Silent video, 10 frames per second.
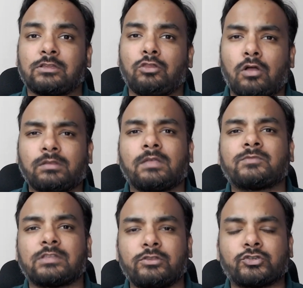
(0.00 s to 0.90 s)
a long-term
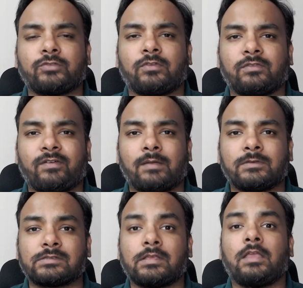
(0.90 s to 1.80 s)
solution for the
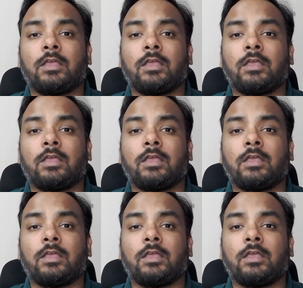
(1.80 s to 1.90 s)
farmers,